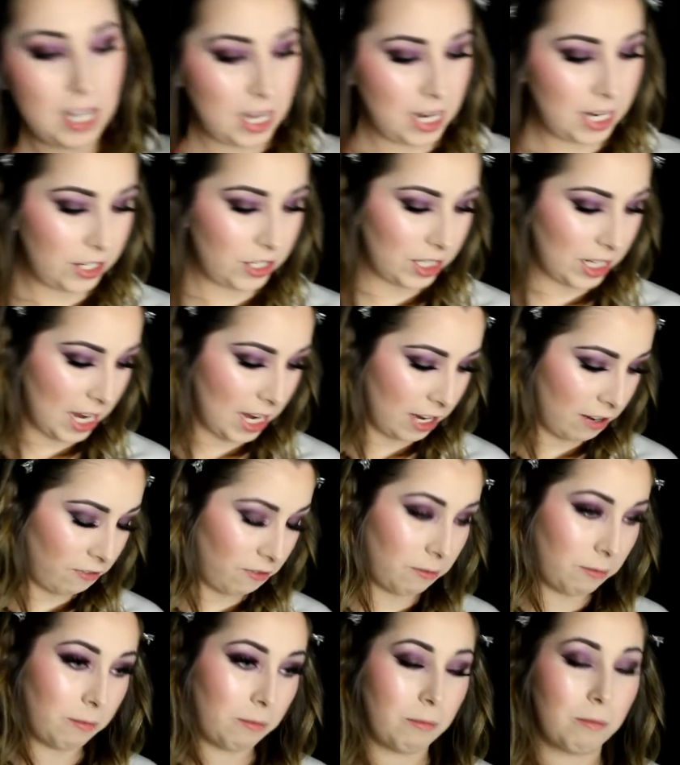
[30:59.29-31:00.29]
and just kind of
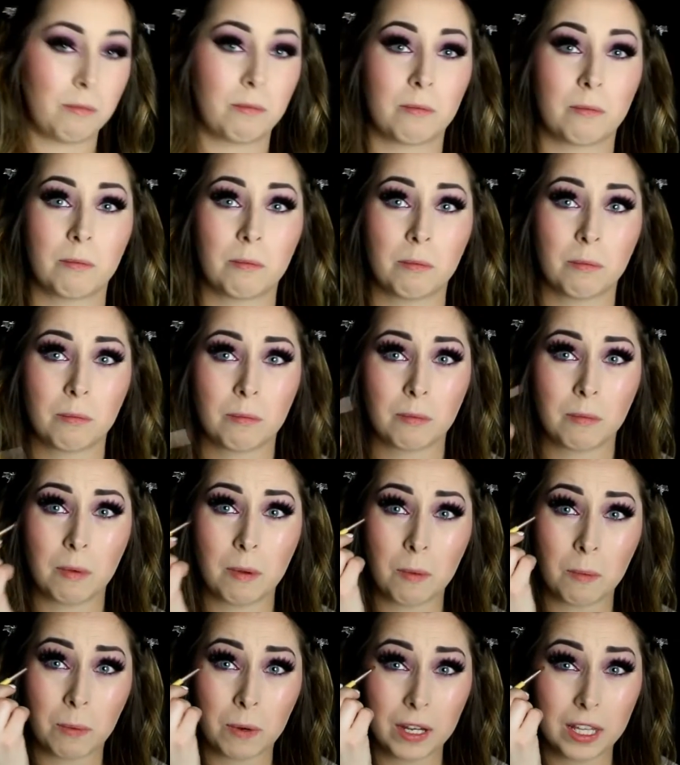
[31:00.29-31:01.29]

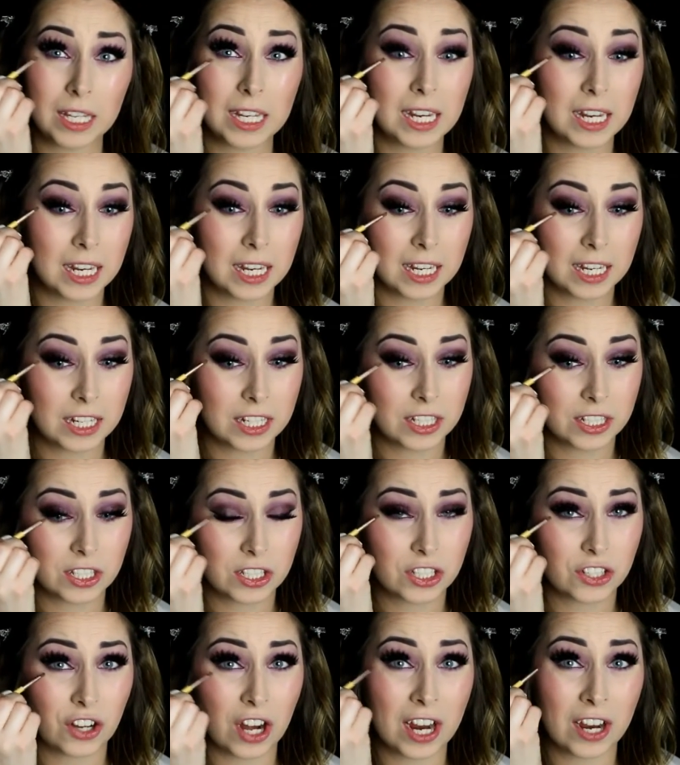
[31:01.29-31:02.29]
really
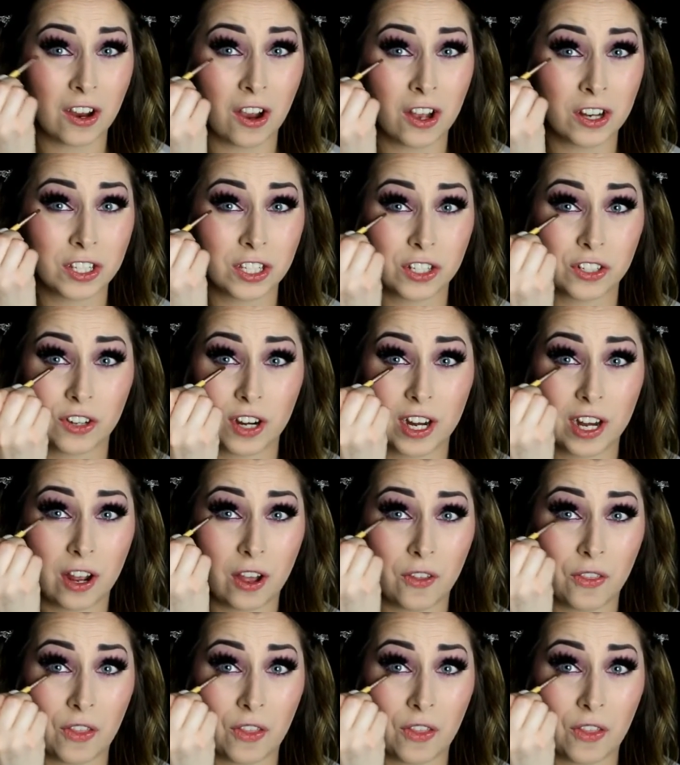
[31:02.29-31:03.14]
just try and concentrate it on